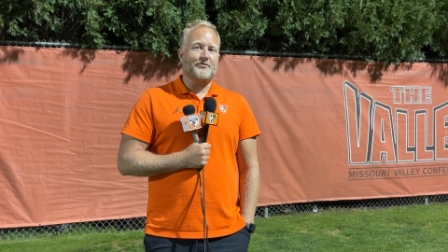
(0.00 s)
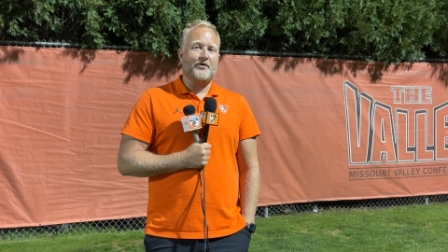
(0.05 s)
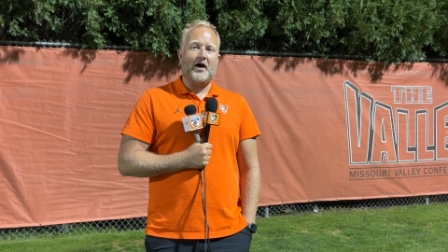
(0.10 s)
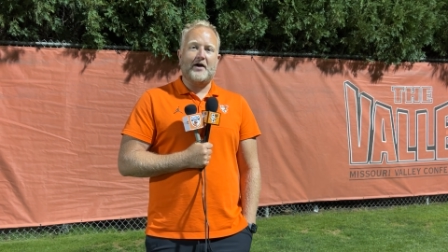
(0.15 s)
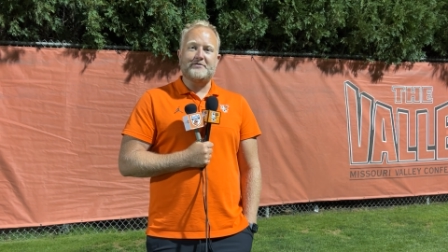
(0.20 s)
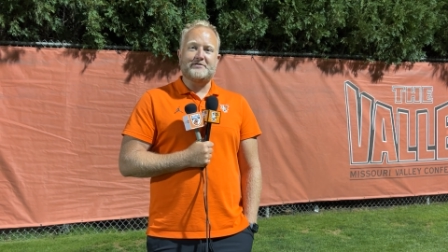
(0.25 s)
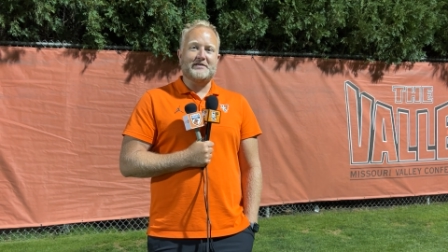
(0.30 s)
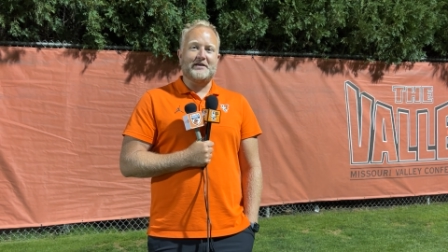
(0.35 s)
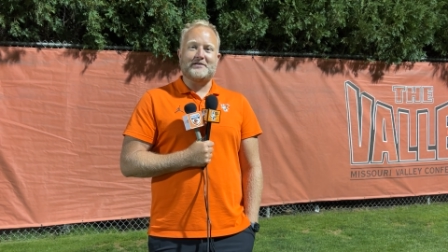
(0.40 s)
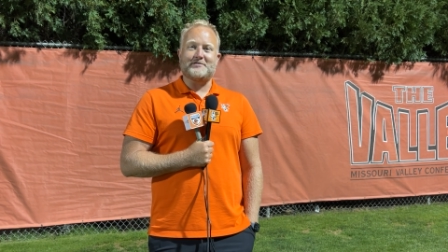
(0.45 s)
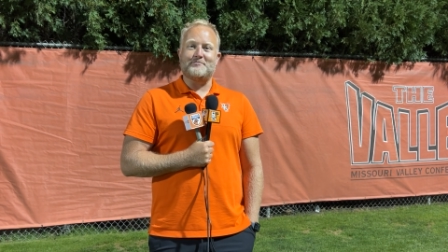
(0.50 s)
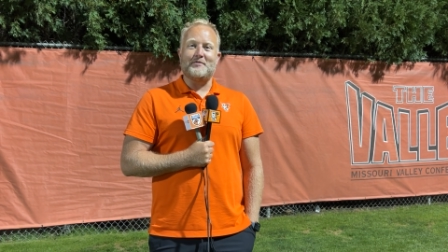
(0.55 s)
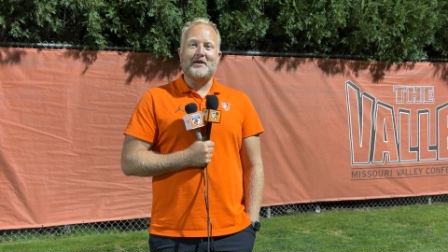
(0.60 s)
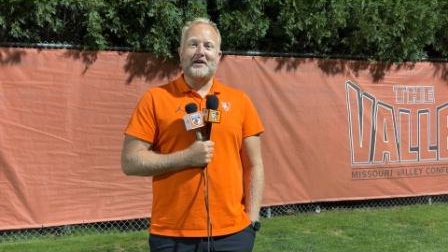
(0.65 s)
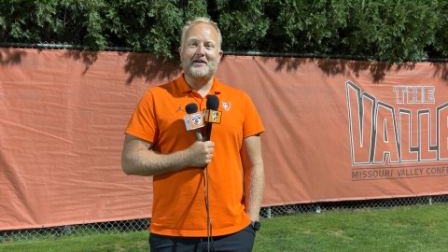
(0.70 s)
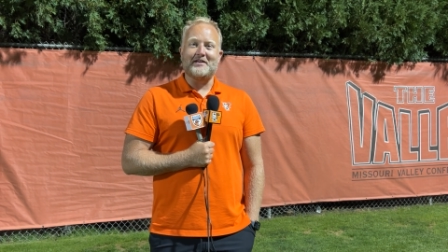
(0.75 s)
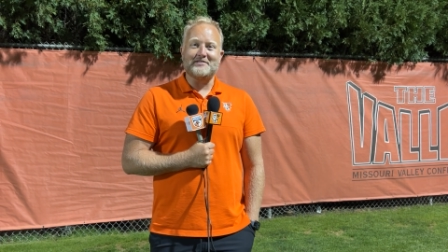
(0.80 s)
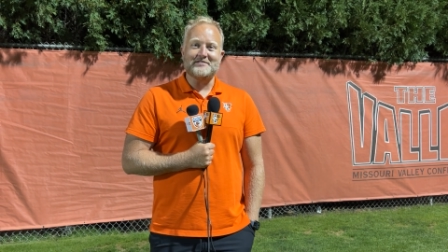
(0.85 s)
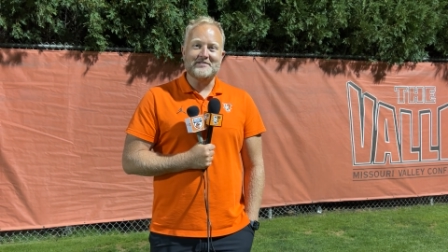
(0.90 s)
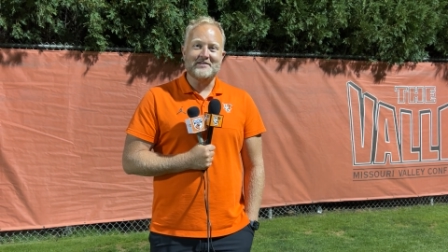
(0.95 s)
five, six
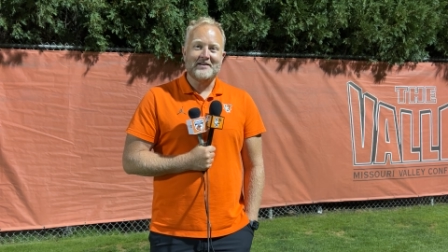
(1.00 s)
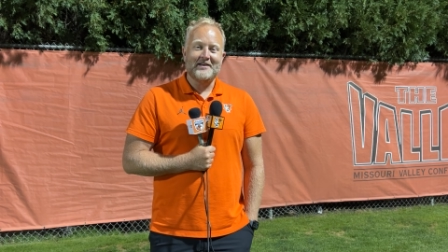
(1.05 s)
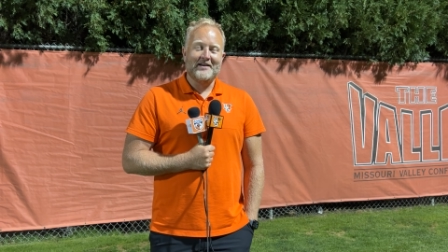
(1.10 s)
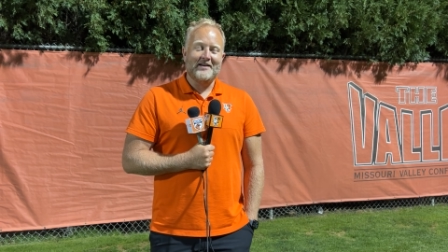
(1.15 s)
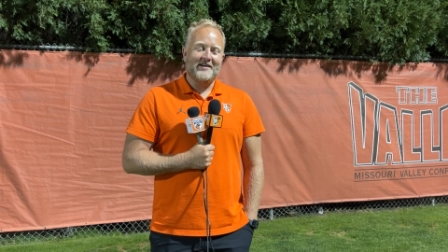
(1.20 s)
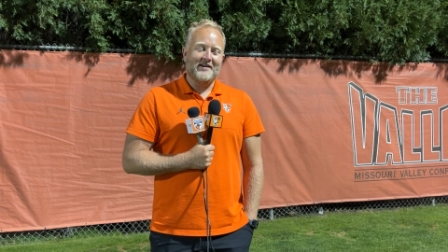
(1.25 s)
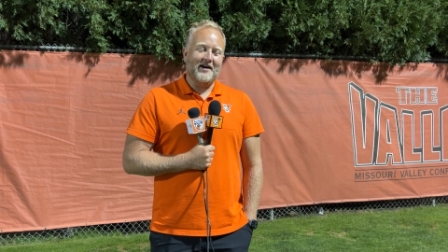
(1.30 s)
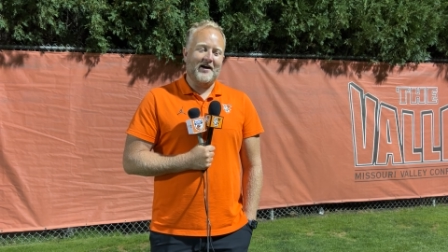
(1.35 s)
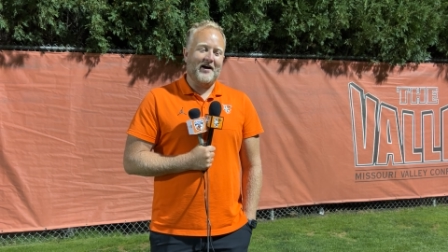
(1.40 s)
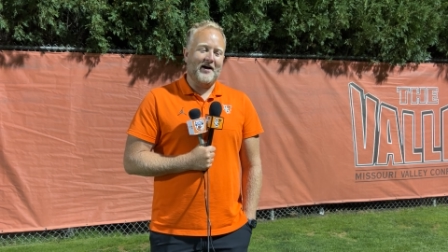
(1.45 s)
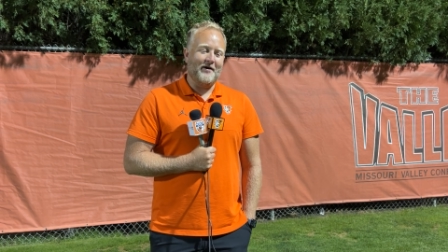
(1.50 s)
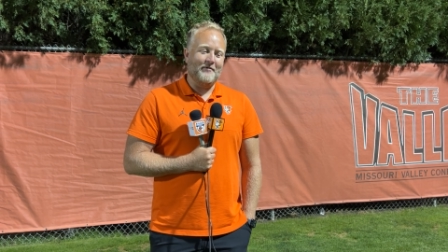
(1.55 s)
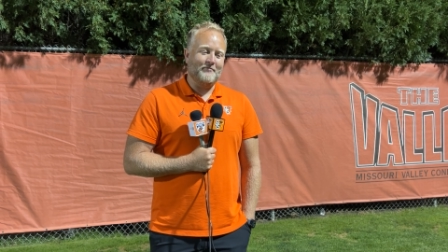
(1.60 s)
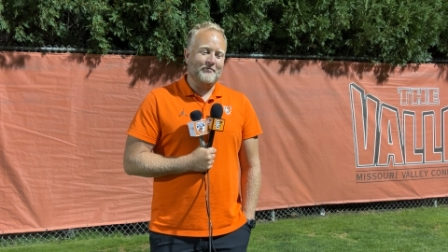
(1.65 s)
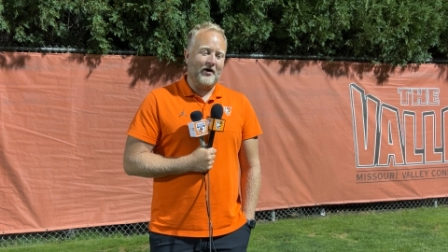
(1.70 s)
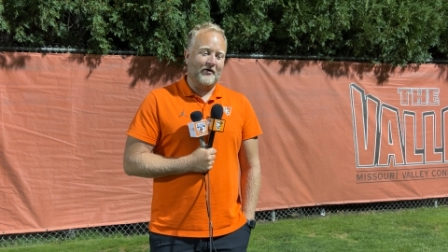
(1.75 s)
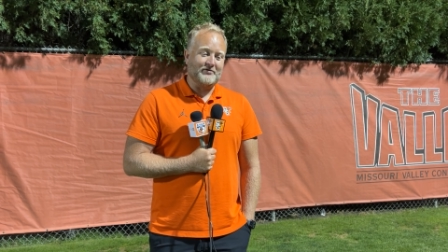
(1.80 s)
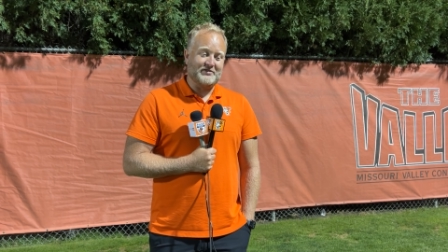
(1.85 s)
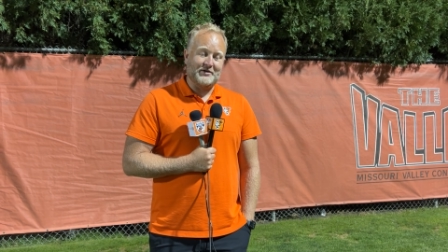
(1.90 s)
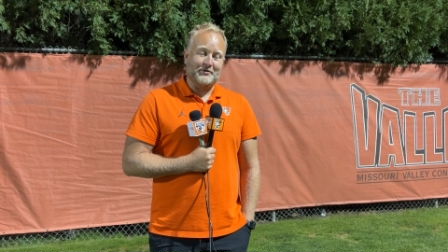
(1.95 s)
minutes. Um,
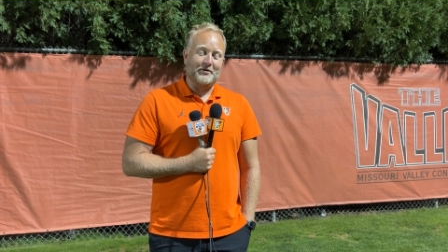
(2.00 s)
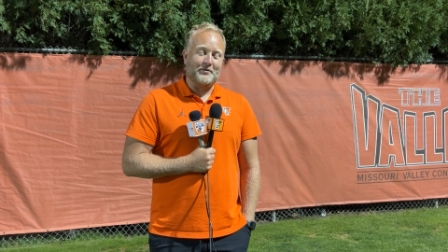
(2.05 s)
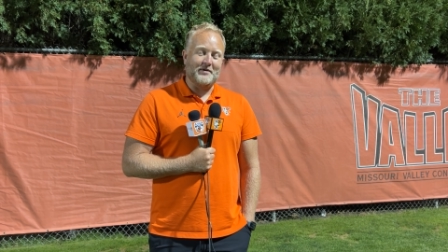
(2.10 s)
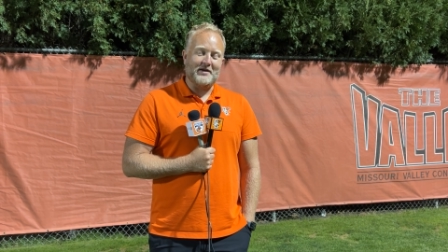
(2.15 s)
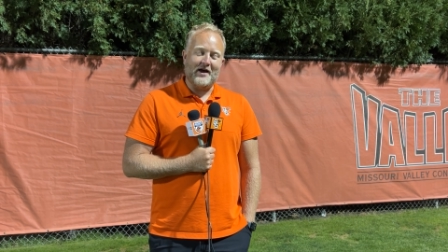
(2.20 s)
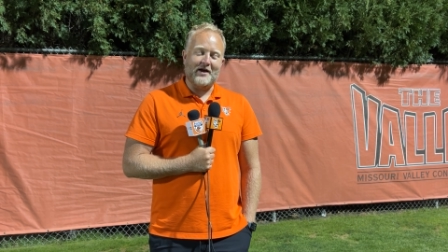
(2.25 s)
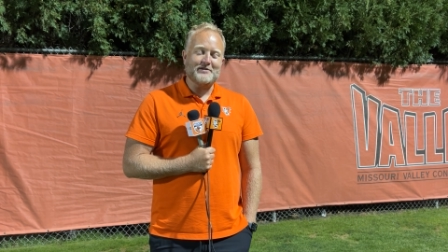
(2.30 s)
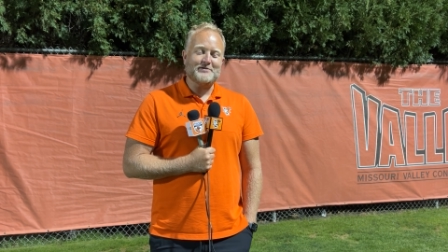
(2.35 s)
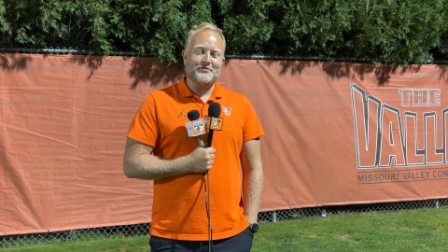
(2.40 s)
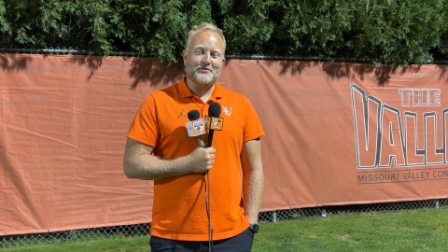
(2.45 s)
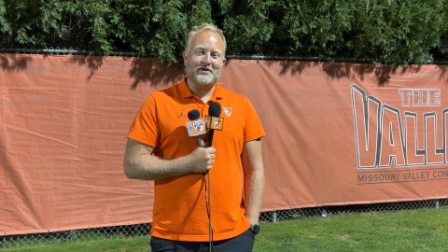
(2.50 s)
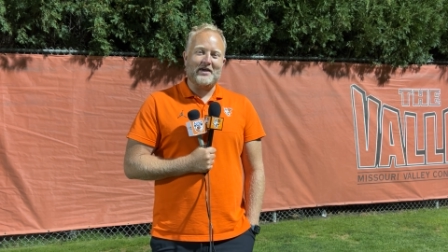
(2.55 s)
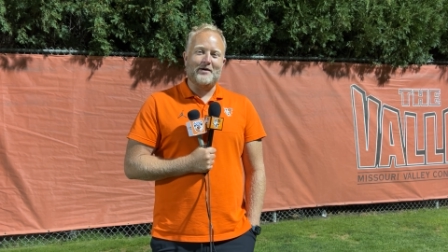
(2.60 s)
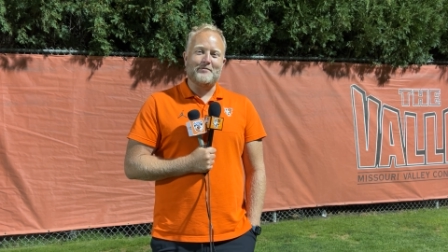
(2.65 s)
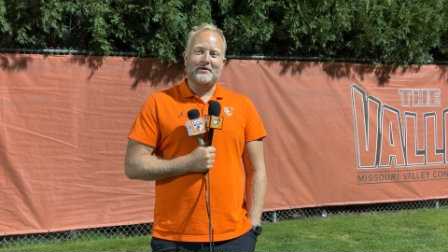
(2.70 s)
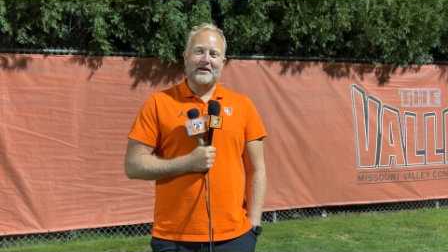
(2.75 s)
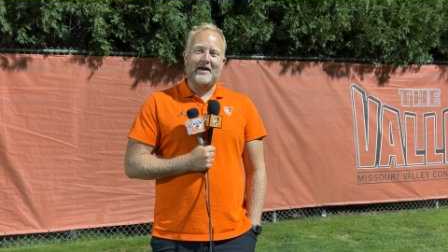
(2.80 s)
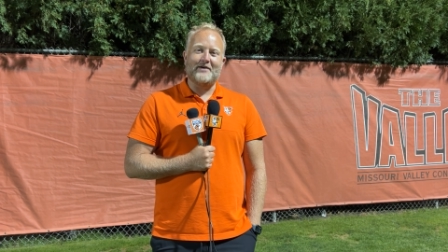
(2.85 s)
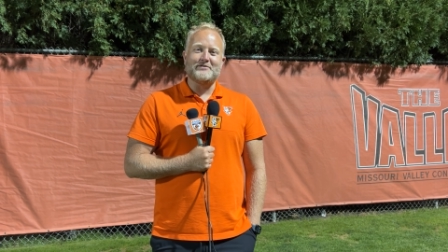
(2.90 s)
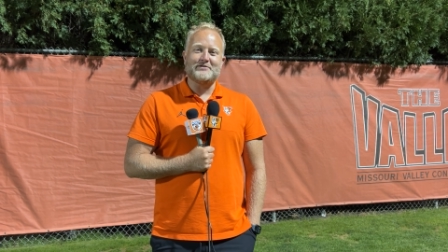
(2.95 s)
obviously, it would have been nice if we came
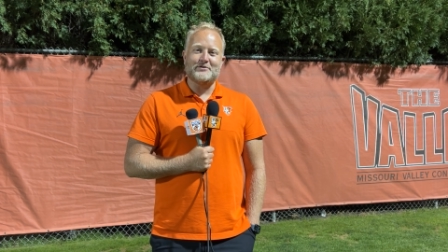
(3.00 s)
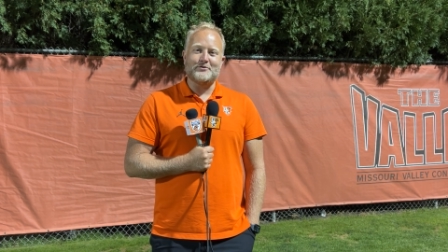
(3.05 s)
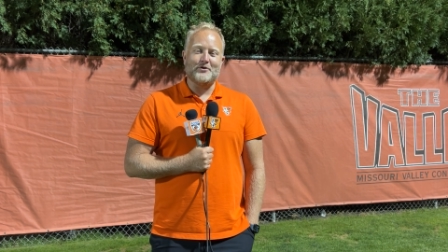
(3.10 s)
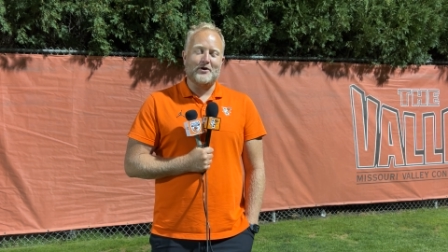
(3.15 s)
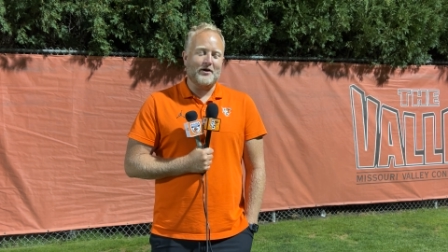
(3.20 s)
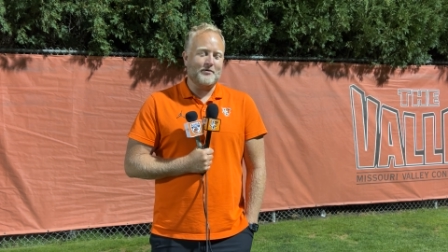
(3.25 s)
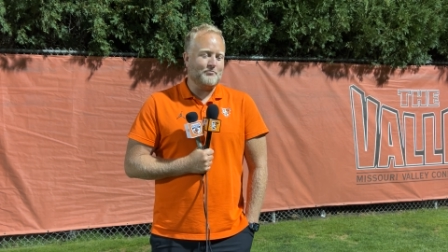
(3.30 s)
alive sooner,